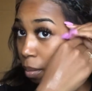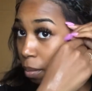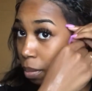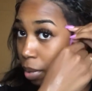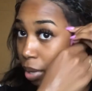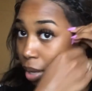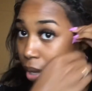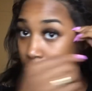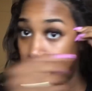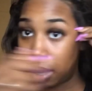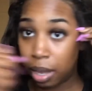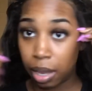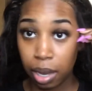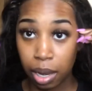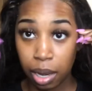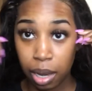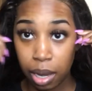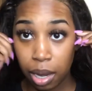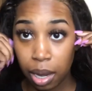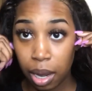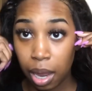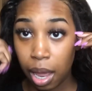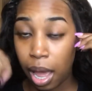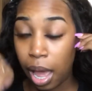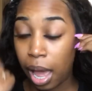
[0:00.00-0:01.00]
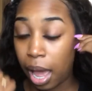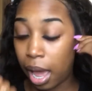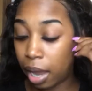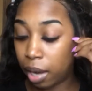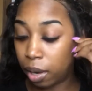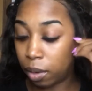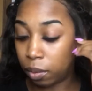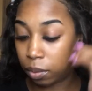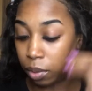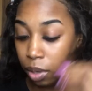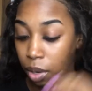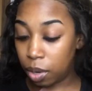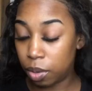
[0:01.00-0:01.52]
but I
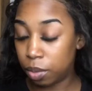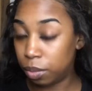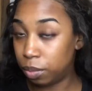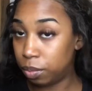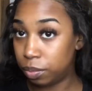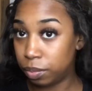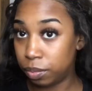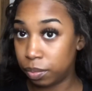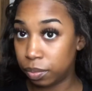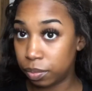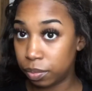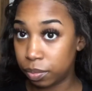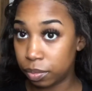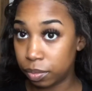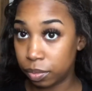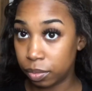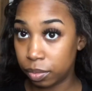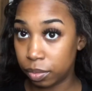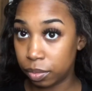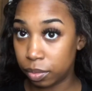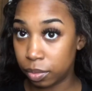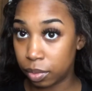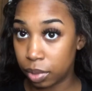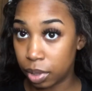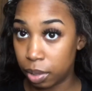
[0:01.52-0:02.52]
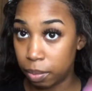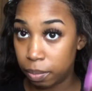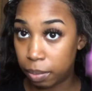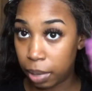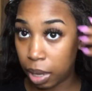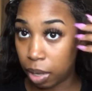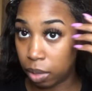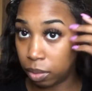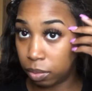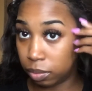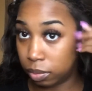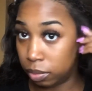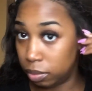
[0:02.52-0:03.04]
don't know
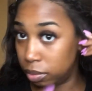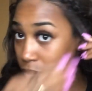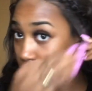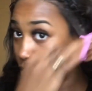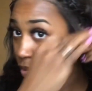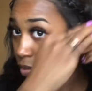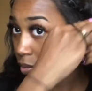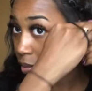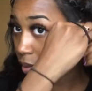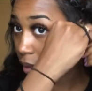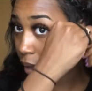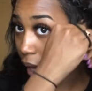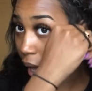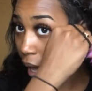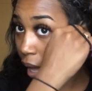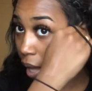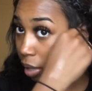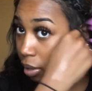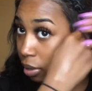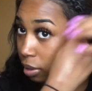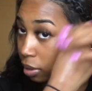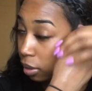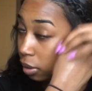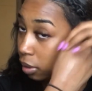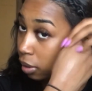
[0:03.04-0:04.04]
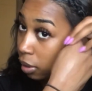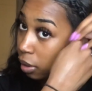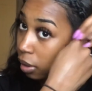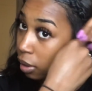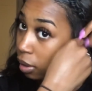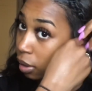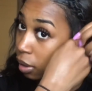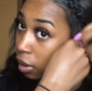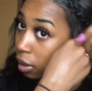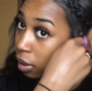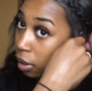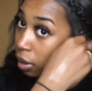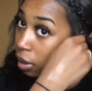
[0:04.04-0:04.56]
about that.
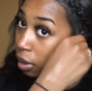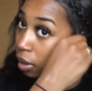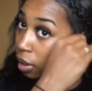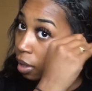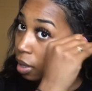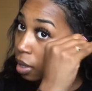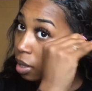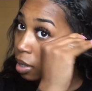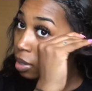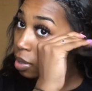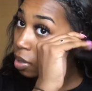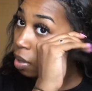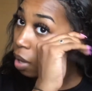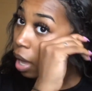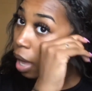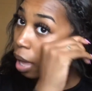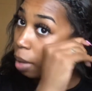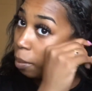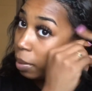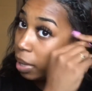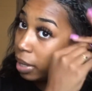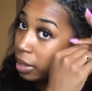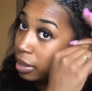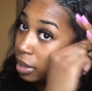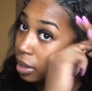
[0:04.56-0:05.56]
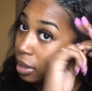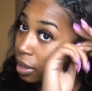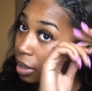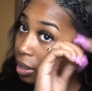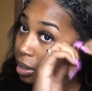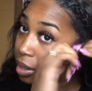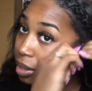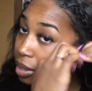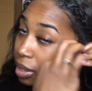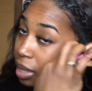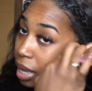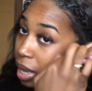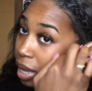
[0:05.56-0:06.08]
So I basically
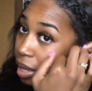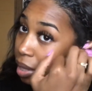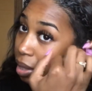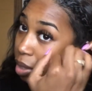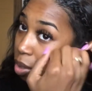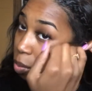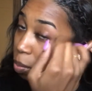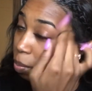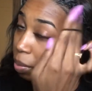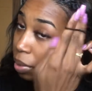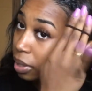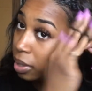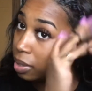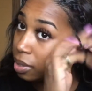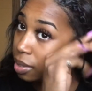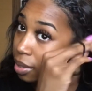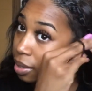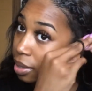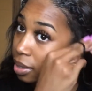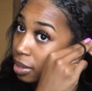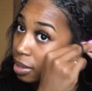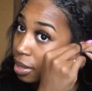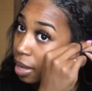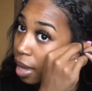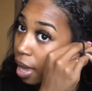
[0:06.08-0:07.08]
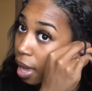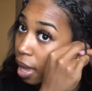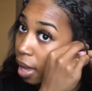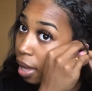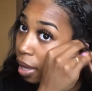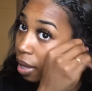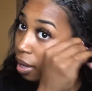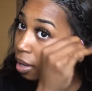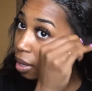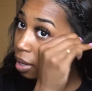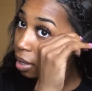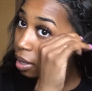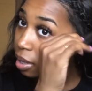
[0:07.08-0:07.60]
just take a little piece on the
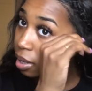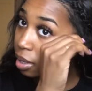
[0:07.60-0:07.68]
side,